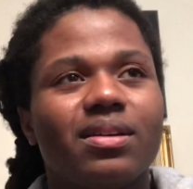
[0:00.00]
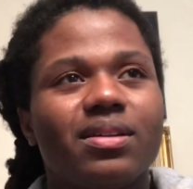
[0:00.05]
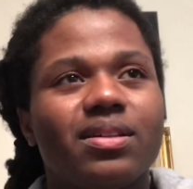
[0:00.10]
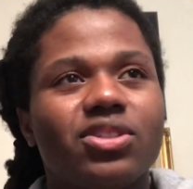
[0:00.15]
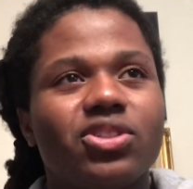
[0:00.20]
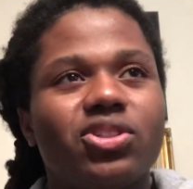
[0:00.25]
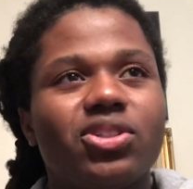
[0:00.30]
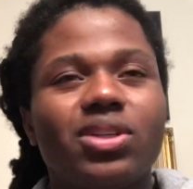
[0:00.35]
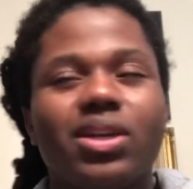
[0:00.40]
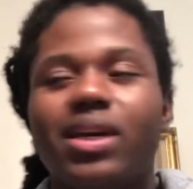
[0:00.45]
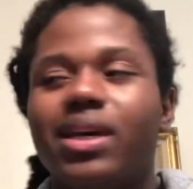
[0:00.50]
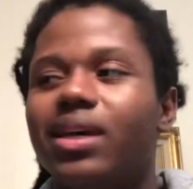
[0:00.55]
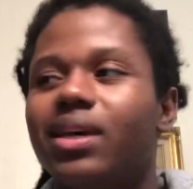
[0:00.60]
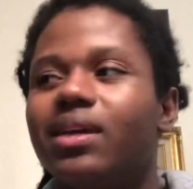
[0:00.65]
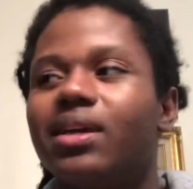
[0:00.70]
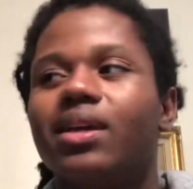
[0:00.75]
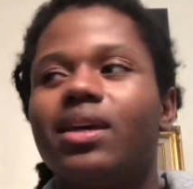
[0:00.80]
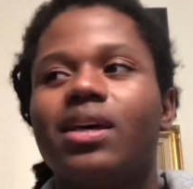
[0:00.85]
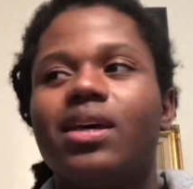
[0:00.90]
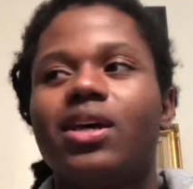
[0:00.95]

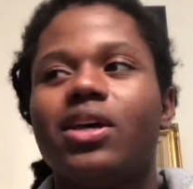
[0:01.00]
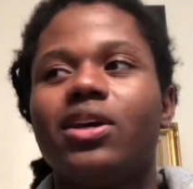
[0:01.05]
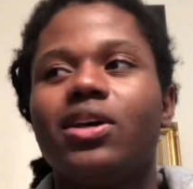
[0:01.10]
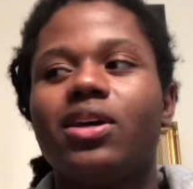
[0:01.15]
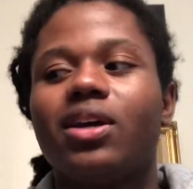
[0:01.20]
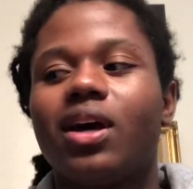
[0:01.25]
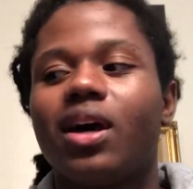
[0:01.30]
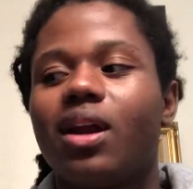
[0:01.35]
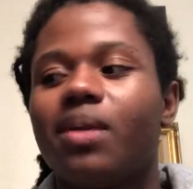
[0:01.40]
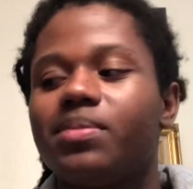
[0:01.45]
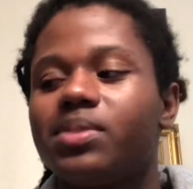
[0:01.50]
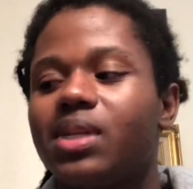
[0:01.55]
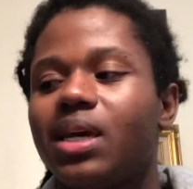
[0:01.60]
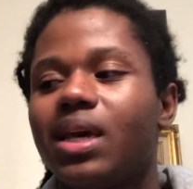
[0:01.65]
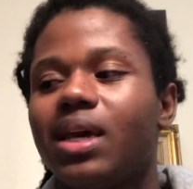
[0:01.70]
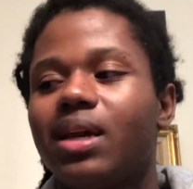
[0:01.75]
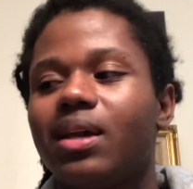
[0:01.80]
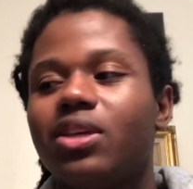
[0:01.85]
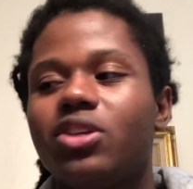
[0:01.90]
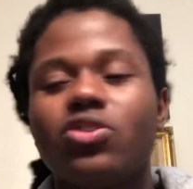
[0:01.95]
Shit. You know what I'm
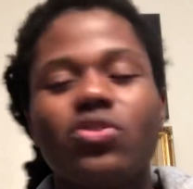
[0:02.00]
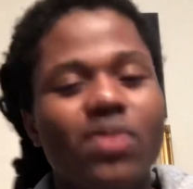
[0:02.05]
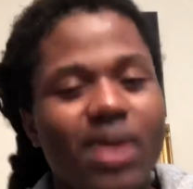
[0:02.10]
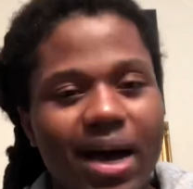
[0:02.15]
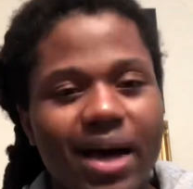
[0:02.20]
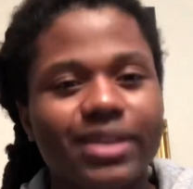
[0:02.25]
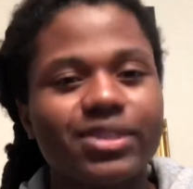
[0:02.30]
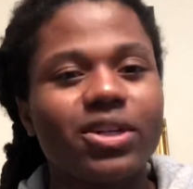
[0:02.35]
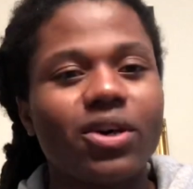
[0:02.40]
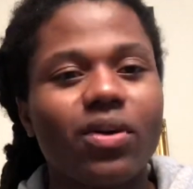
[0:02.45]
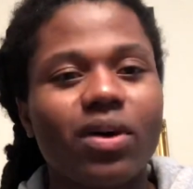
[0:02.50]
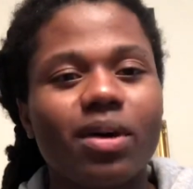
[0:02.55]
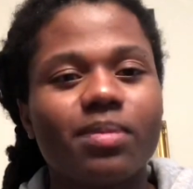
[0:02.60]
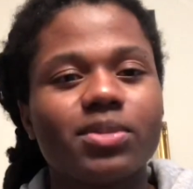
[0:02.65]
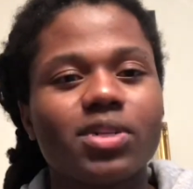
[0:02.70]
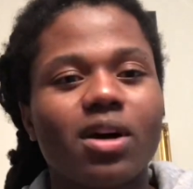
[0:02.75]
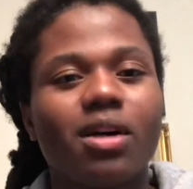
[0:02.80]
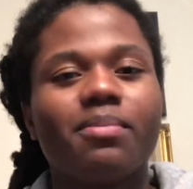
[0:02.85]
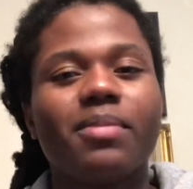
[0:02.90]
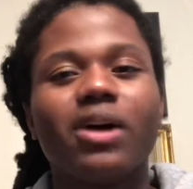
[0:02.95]
saying? You guys know what I'm
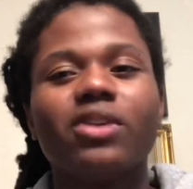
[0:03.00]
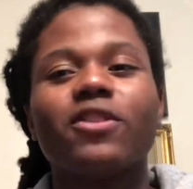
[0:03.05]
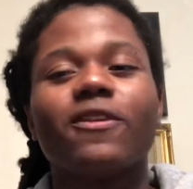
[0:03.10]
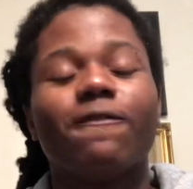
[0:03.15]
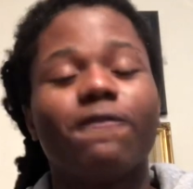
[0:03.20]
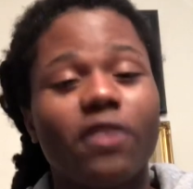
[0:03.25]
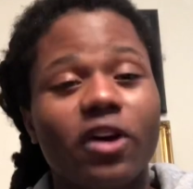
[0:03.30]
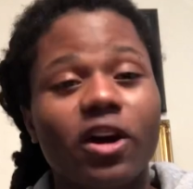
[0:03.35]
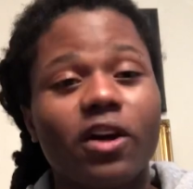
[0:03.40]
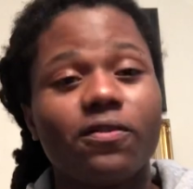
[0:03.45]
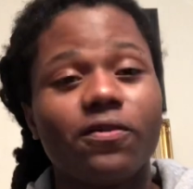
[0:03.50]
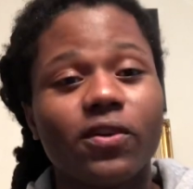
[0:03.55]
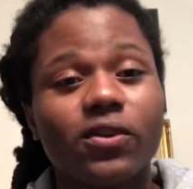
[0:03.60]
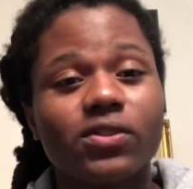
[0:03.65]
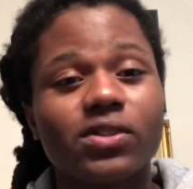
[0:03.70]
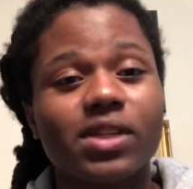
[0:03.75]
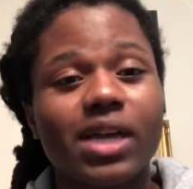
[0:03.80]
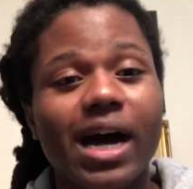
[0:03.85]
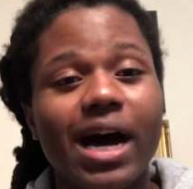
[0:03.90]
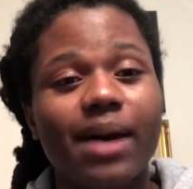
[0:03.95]
talking about. The very
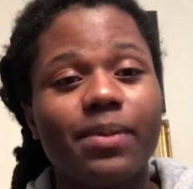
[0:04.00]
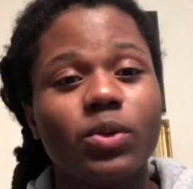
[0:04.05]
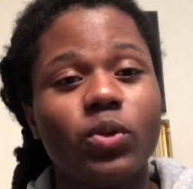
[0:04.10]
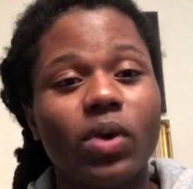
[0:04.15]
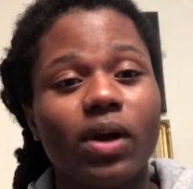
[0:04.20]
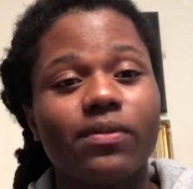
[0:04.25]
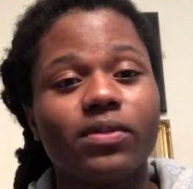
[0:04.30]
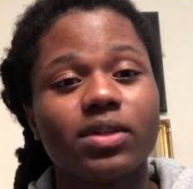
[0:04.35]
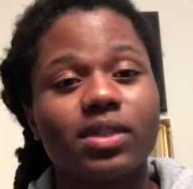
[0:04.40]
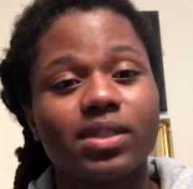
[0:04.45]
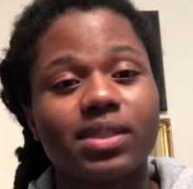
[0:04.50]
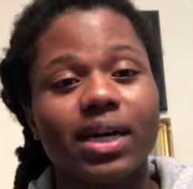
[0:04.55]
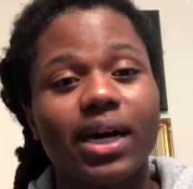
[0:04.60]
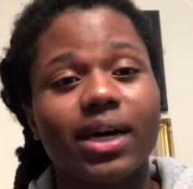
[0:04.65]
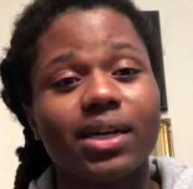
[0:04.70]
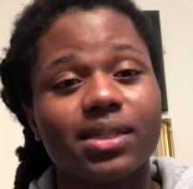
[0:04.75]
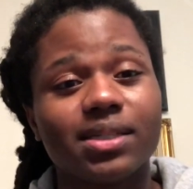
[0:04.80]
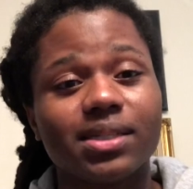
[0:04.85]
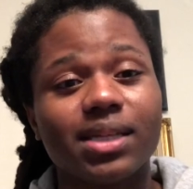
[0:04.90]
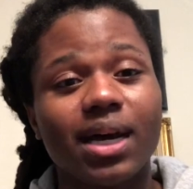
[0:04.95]
first time you ever
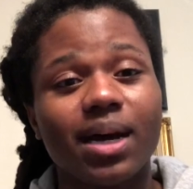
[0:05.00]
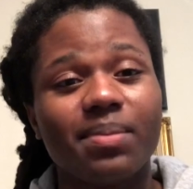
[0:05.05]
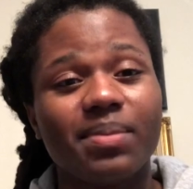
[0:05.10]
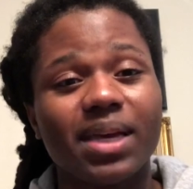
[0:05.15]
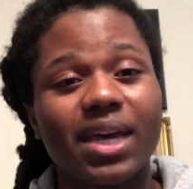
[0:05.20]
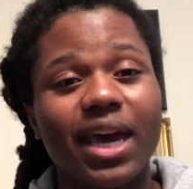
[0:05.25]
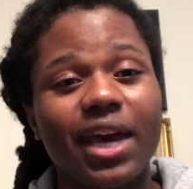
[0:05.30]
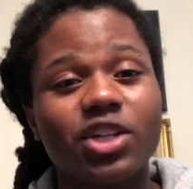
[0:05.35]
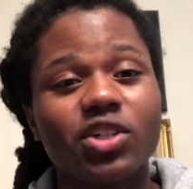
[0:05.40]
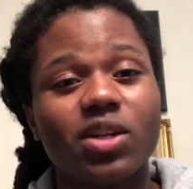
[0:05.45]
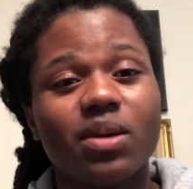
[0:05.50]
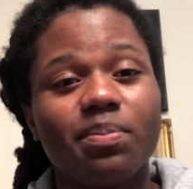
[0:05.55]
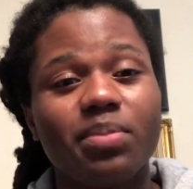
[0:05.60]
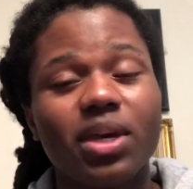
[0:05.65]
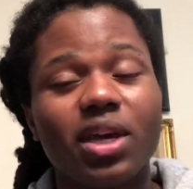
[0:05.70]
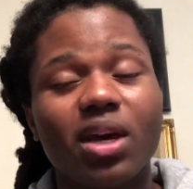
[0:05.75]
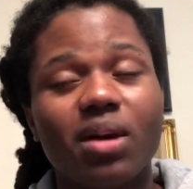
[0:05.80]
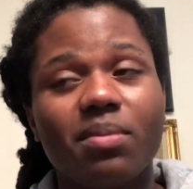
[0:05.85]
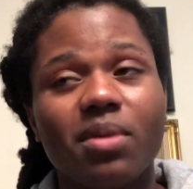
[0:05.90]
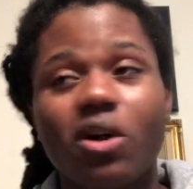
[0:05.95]
decide to stop engaging in
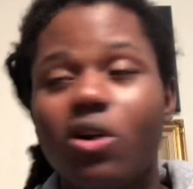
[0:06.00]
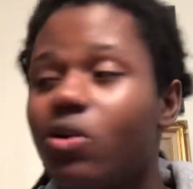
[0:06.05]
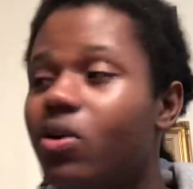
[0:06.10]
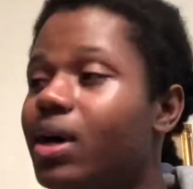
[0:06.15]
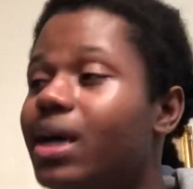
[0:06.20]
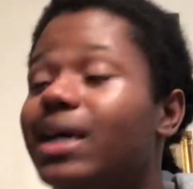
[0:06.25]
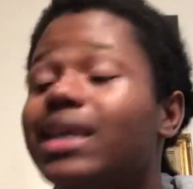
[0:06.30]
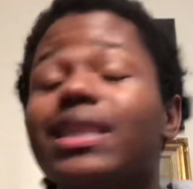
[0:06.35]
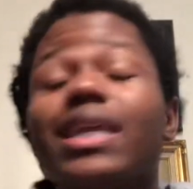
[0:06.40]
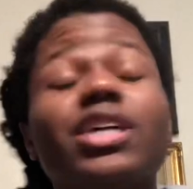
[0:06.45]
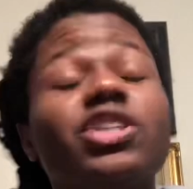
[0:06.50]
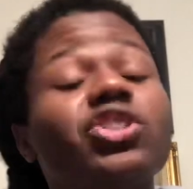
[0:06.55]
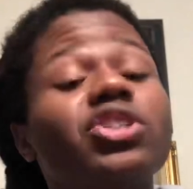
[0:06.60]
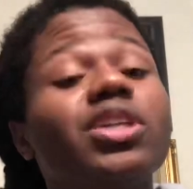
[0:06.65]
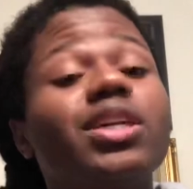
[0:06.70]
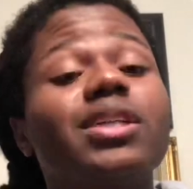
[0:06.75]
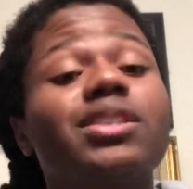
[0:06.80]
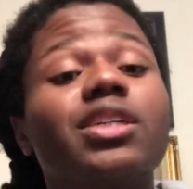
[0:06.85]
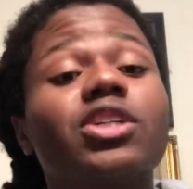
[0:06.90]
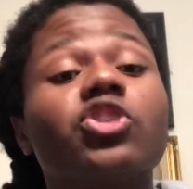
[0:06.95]
PMO, that
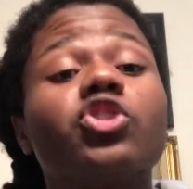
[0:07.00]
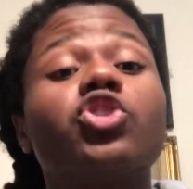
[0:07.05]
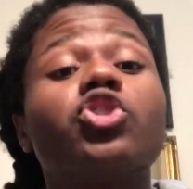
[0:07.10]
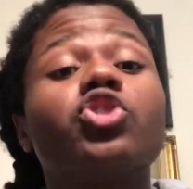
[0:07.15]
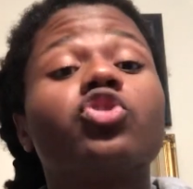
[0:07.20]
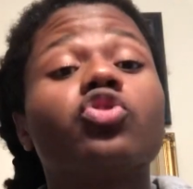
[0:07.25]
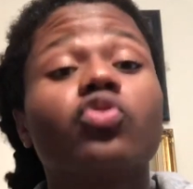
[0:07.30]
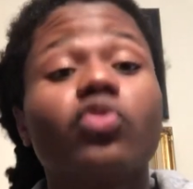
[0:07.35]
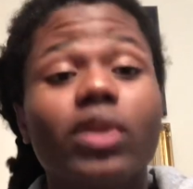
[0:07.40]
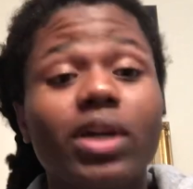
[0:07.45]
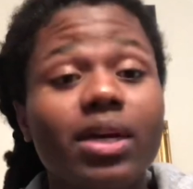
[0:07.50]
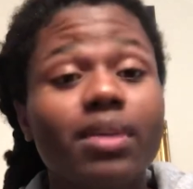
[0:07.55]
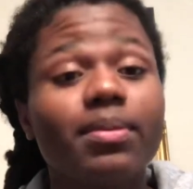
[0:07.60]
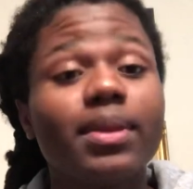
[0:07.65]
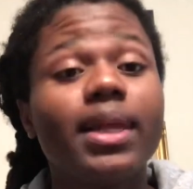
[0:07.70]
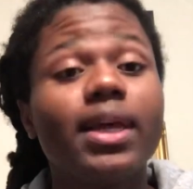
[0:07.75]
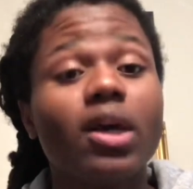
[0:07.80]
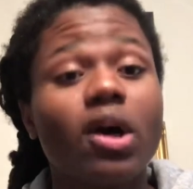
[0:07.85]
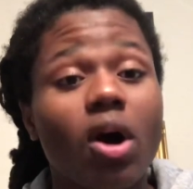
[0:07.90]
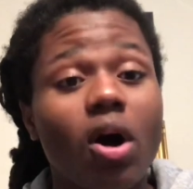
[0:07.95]
shit is
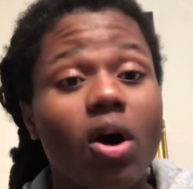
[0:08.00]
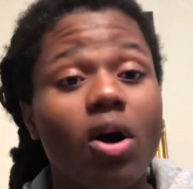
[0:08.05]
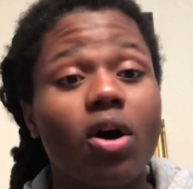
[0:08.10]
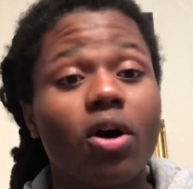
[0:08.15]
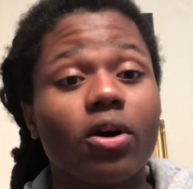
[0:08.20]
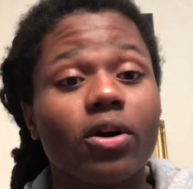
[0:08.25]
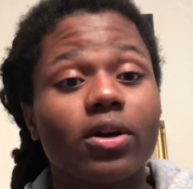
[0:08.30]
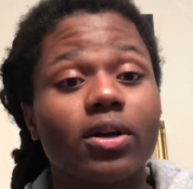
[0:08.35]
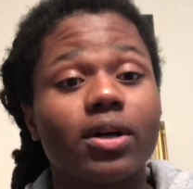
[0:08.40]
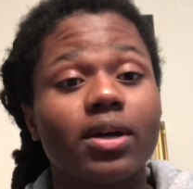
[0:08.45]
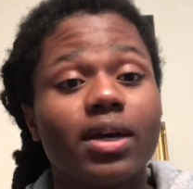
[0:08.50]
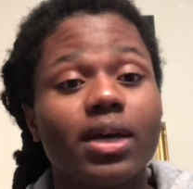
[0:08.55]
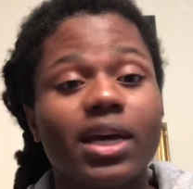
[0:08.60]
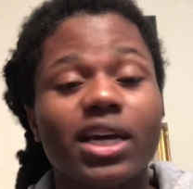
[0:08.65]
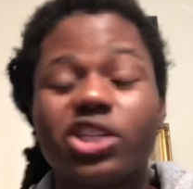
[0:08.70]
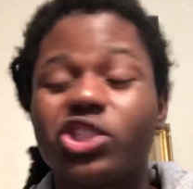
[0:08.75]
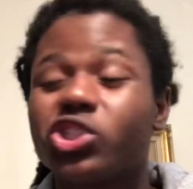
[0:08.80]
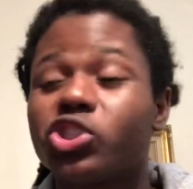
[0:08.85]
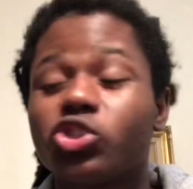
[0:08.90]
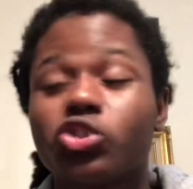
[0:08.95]
extremely hard.
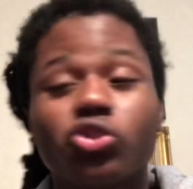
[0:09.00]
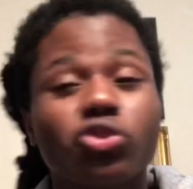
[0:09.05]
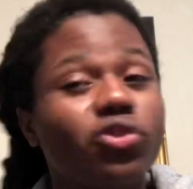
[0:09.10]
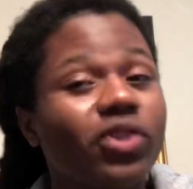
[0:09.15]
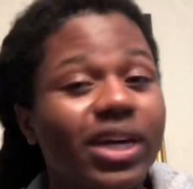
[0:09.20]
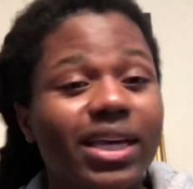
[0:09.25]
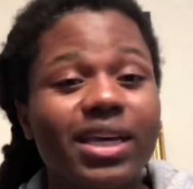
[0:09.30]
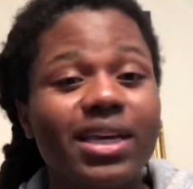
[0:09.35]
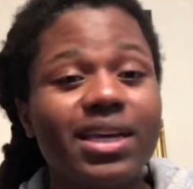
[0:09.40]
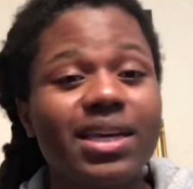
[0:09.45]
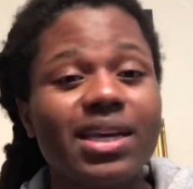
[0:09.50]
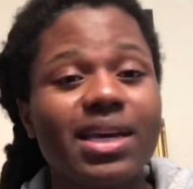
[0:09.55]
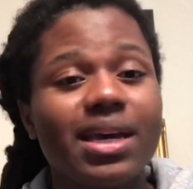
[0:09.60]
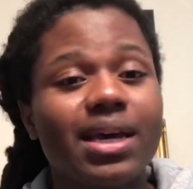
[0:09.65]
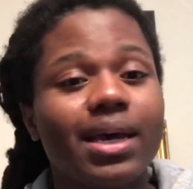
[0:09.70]
It's tricky.